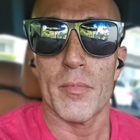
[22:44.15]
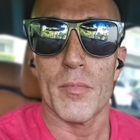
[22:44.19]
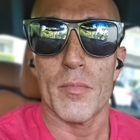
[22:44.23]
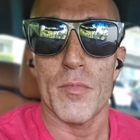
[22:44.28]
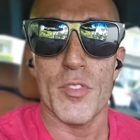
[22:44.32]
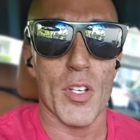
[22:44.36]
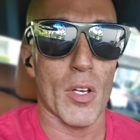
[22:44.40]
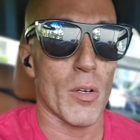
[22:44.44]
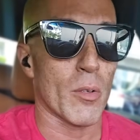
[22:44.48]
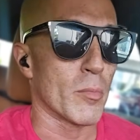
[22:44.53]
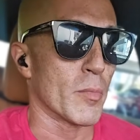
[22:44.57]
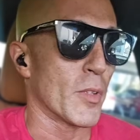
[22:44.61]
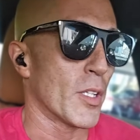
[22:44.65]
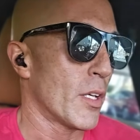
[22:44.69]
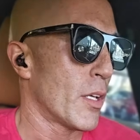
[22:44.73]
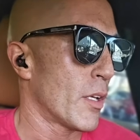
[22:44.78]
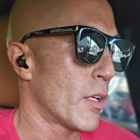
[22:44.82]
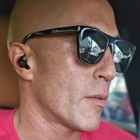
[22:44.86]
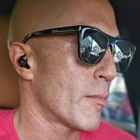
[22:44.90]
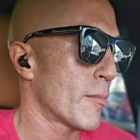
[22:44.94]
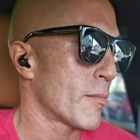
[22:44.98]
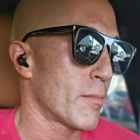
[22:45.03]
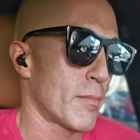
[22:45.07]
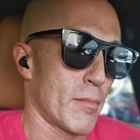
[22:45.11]
So,
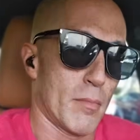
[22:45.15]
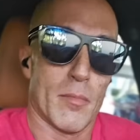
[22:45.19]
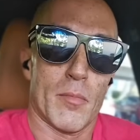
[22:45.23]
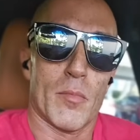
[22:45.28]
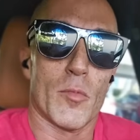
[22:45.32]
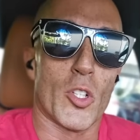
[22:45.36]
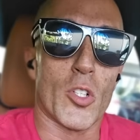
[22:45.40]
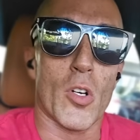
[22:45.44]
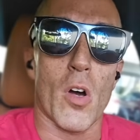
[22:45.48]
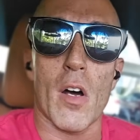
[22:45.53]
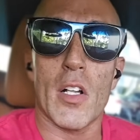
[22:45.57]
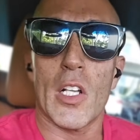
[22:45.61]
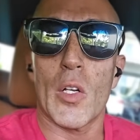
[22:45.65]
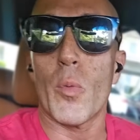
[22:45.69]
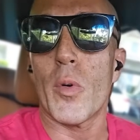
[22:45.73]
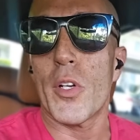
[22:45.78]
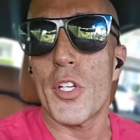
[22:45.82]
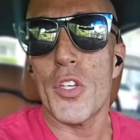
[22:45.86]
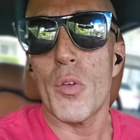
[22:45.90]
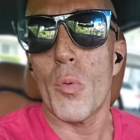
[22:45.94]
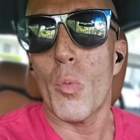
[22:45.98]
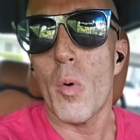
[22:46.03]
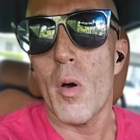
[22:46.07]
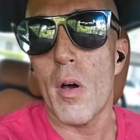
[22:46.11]
call it
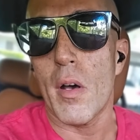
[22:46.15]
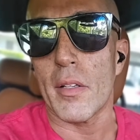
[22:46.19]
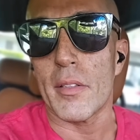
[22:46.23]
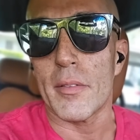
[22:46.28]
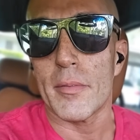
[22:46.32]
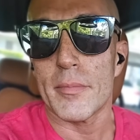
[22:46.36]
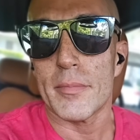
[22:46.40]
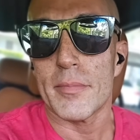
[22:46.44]
what you want.